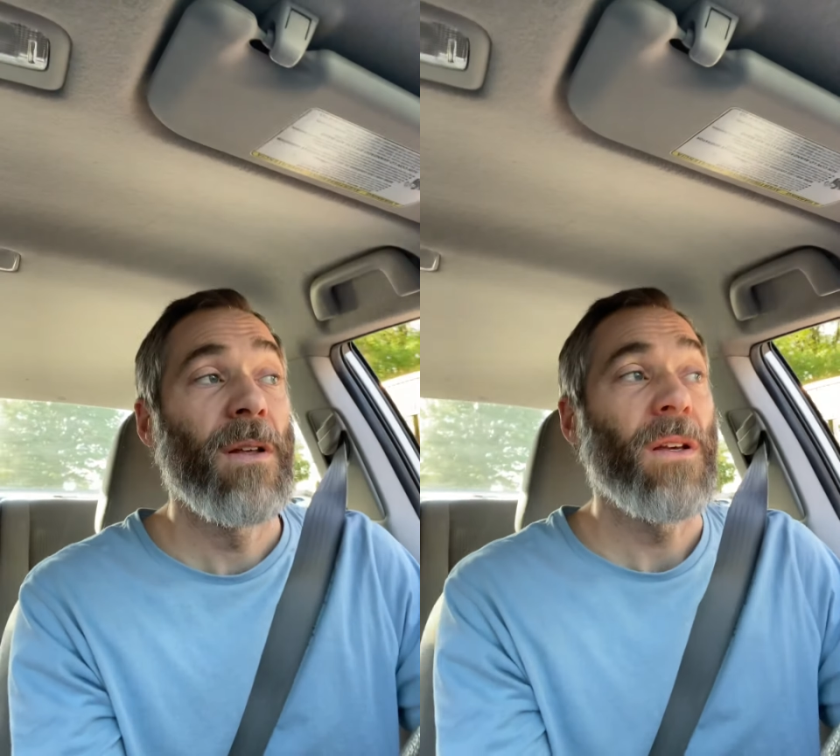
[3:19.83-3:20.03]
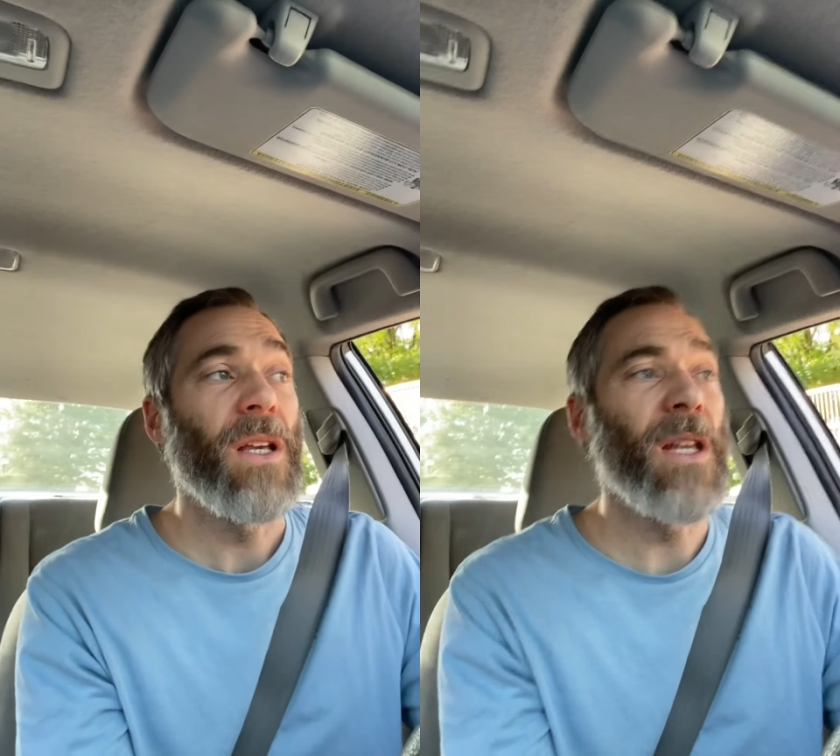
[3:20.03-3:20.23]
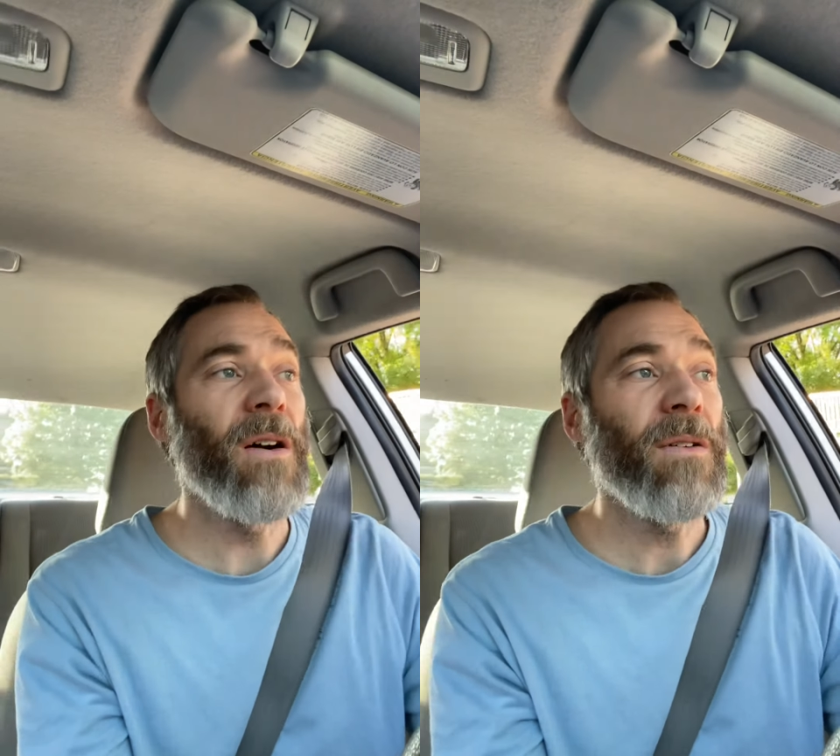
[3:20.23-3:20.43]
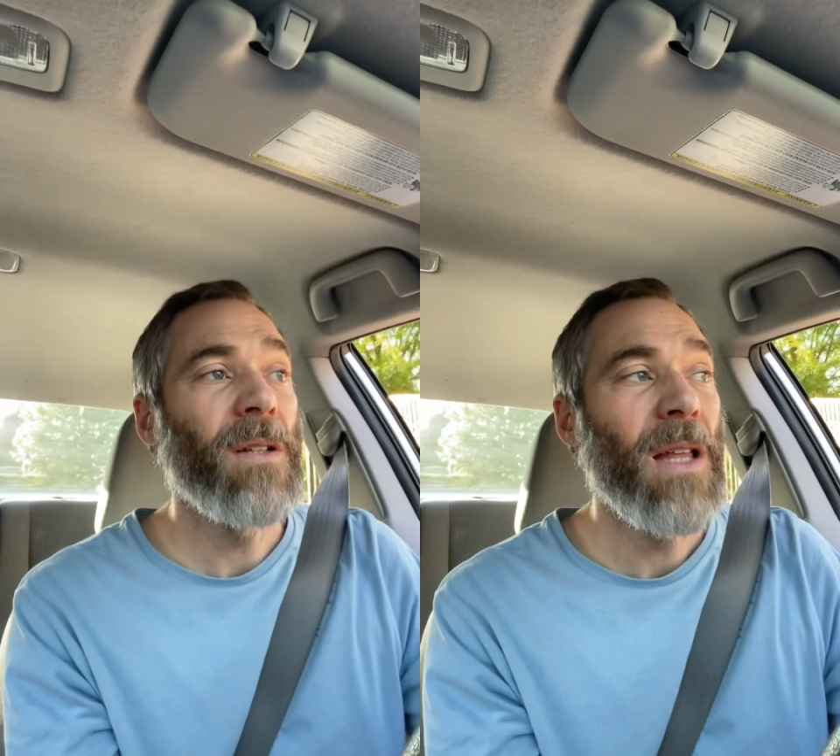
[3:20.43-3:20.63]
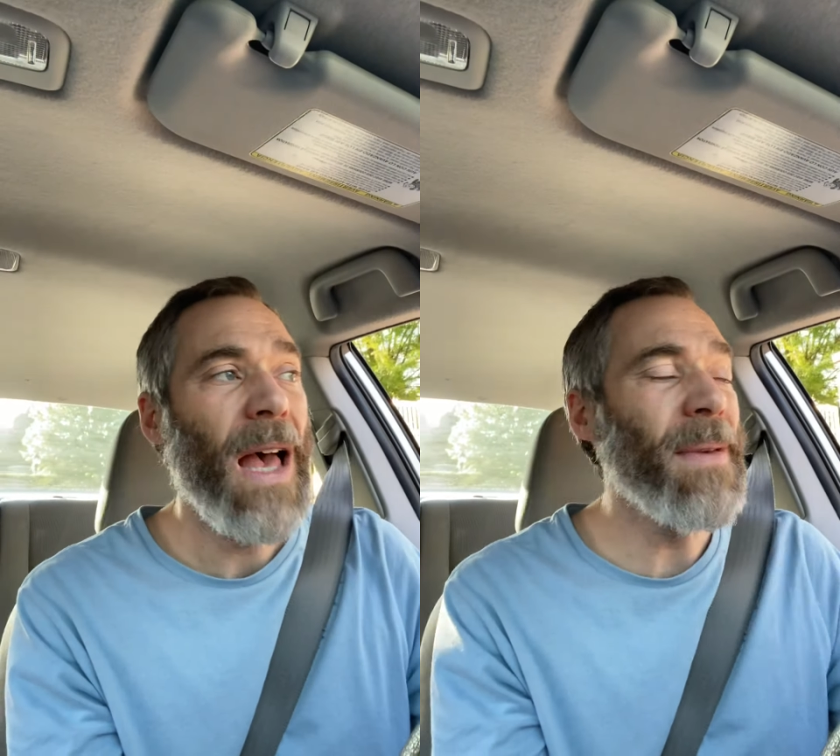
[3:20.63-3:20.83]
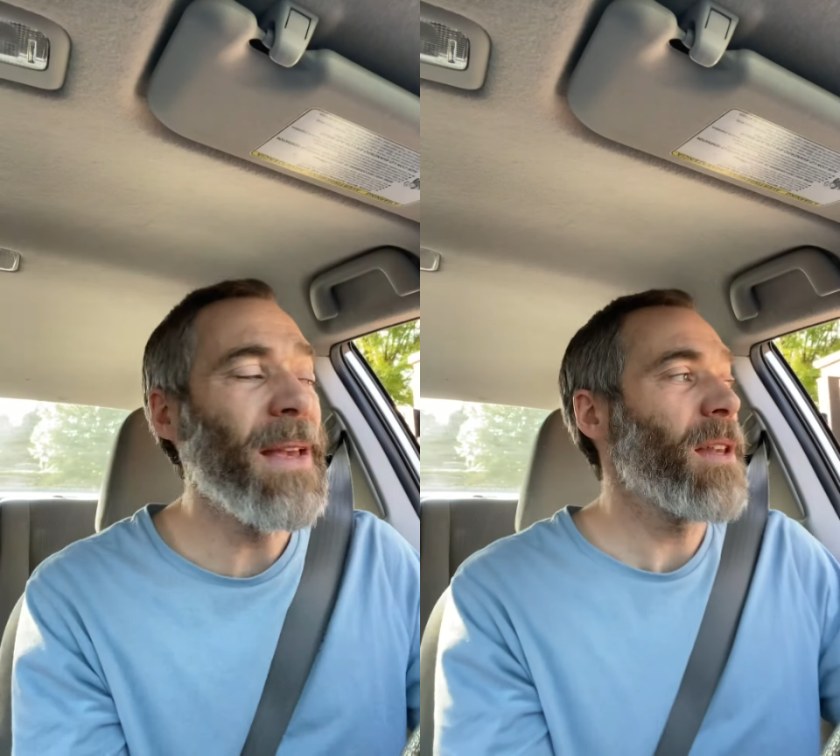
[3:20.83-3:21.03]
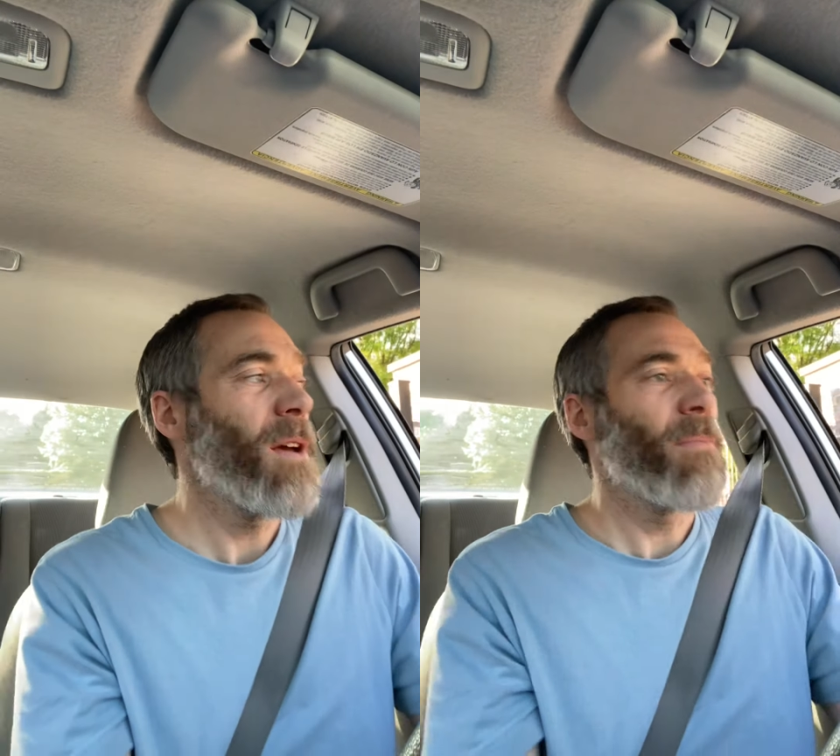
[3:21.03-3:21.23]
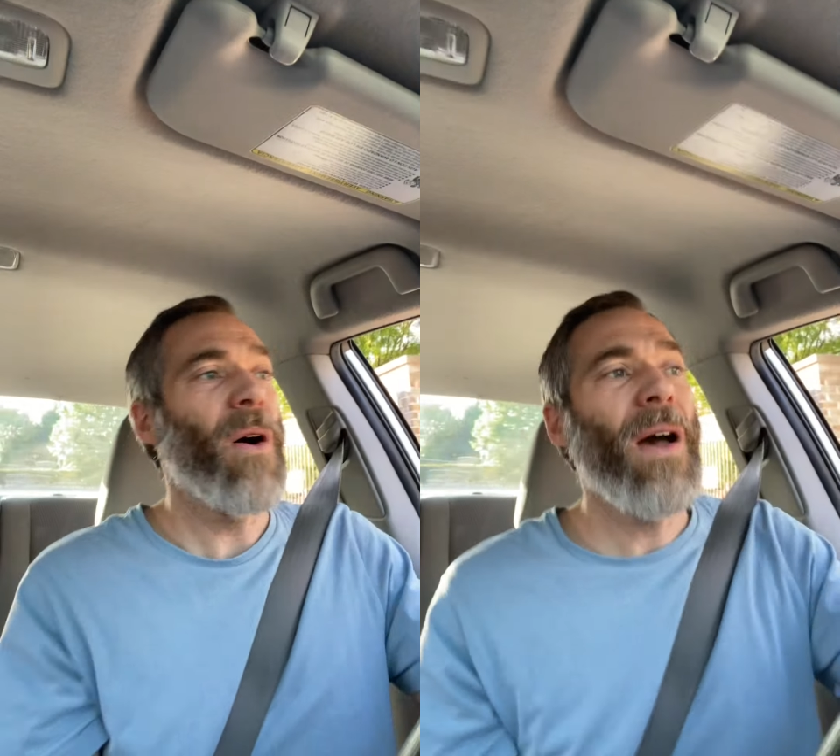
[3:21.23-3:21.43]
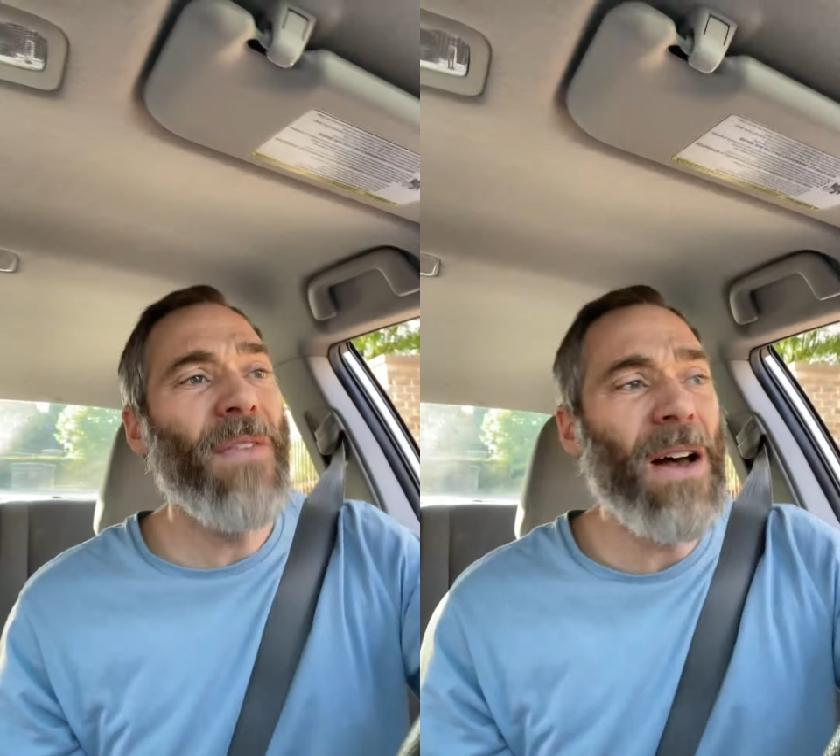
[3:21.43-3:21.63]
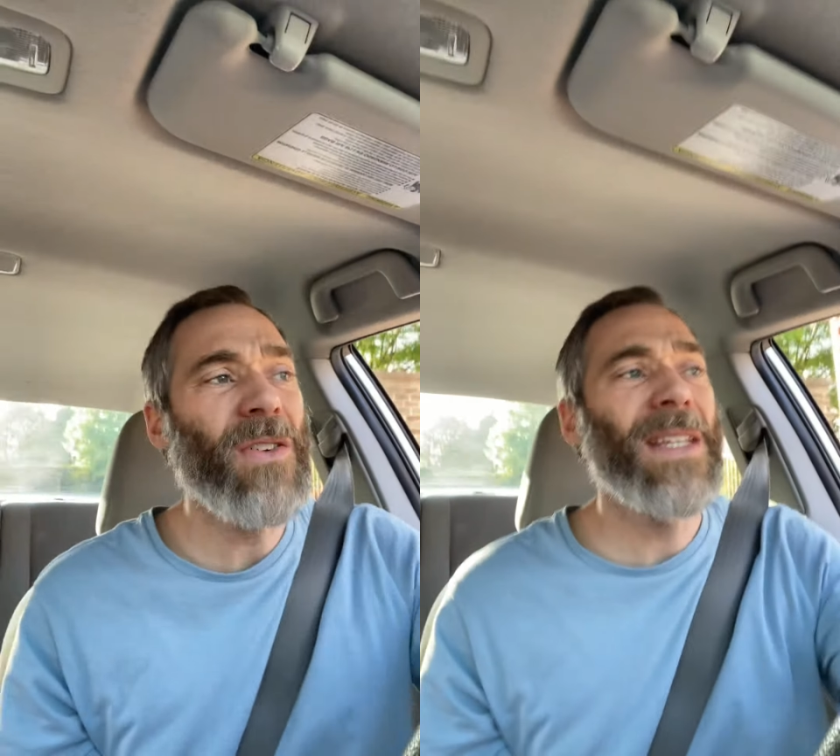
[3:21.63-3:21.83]
You know? I mean, my wife
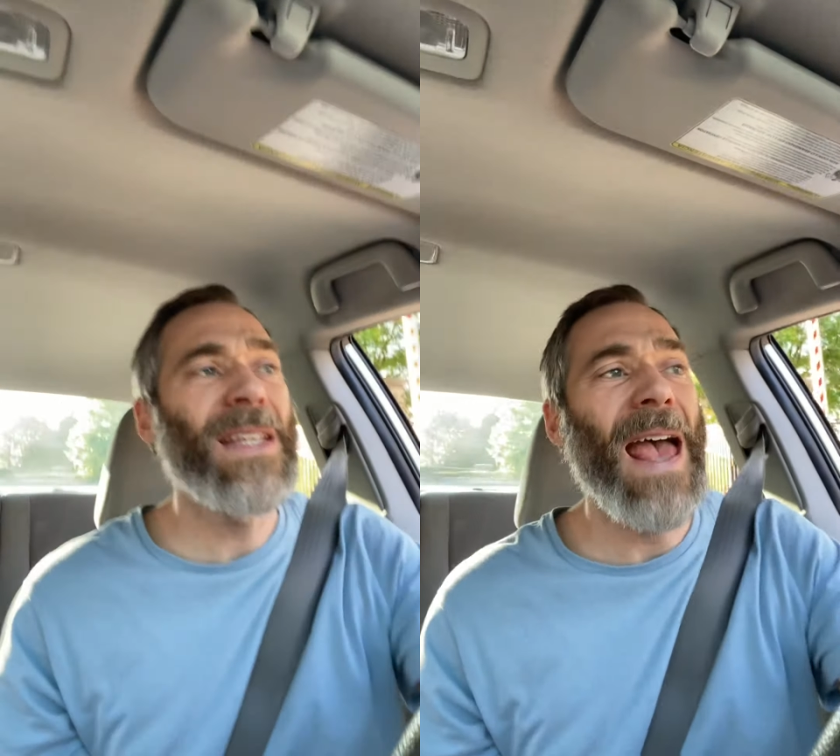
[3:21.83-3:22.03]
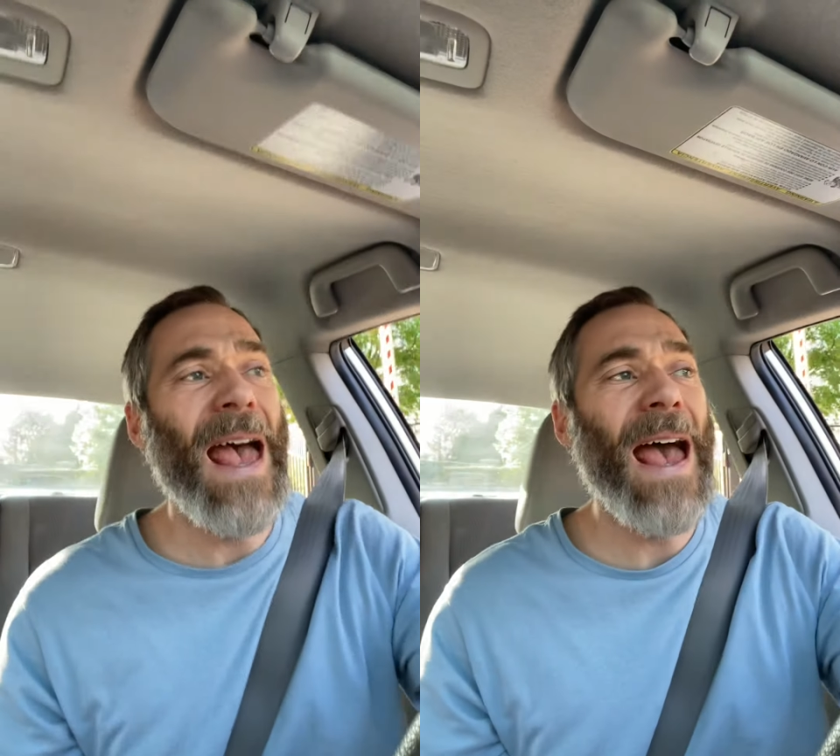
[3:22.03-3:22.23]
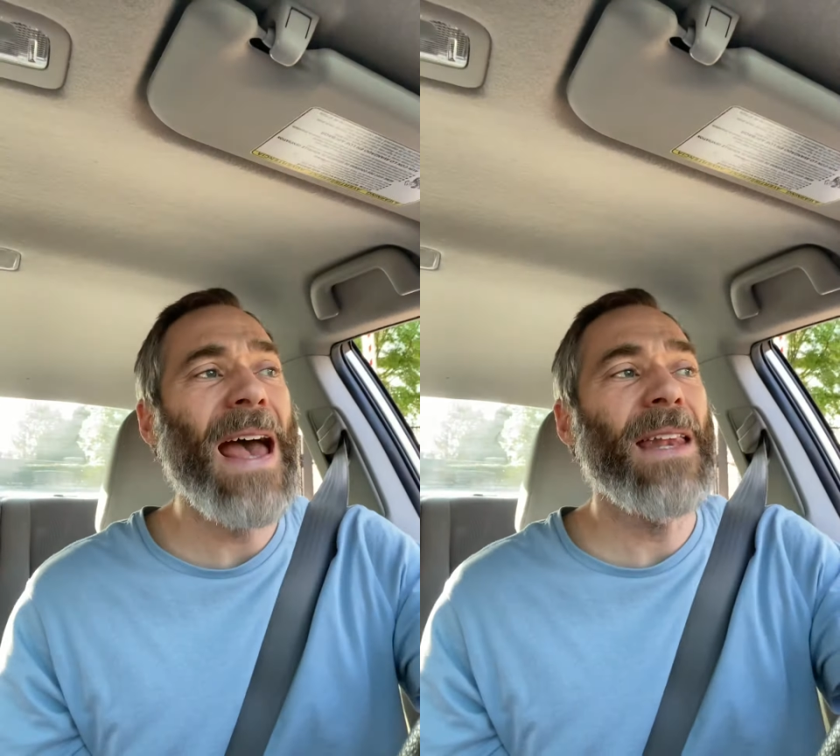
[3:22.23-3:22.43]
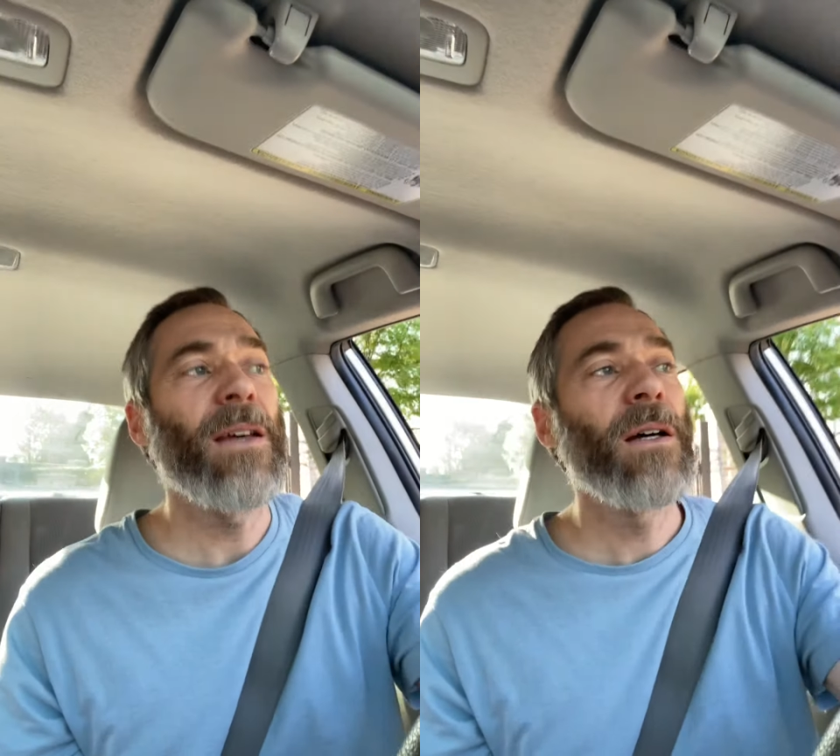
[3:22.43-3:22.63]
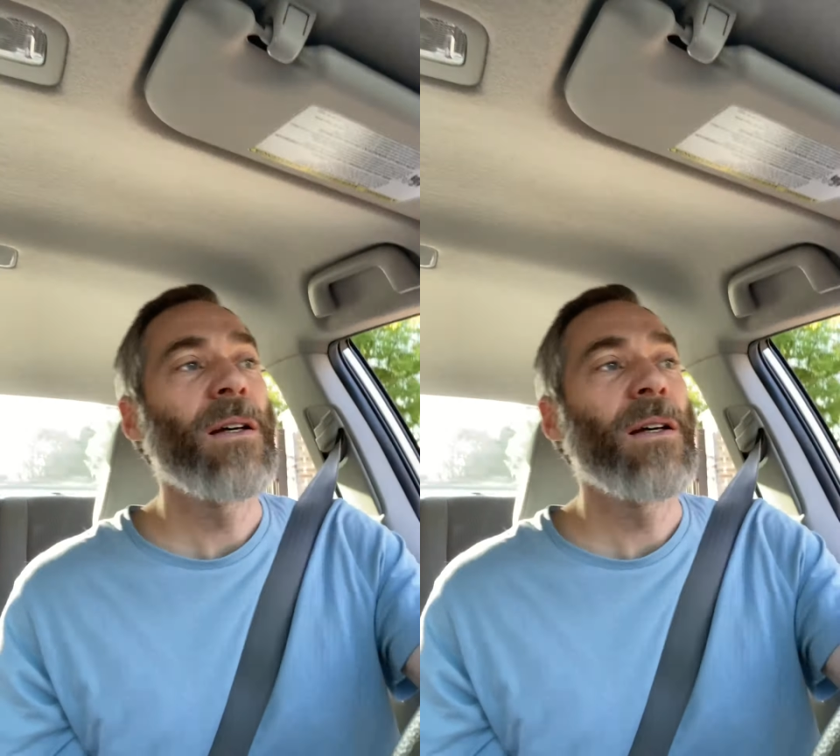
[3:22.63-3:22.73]
Allison had